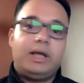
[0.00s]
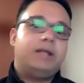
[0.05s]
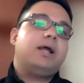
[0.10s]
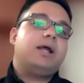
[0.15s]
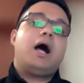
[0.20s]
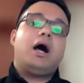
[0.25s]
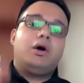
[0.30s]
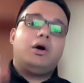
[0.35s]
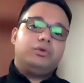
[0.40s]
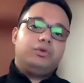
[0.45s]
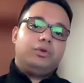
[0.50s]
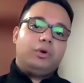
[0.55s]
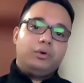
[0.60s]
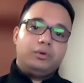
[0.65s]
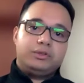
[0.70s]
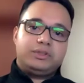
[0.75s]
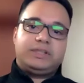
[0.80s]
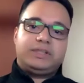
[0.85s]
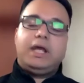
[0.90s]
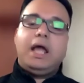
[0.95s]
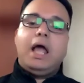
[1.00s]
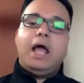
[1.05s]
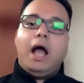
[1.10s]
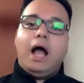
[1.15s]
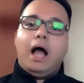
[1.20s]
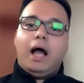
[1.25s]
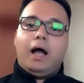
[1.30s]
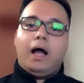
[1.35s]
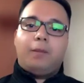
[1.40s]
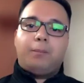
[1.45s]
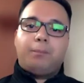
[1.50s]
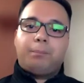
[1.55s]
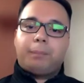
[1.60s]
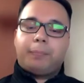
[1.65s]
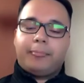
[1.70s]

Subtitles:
and how those are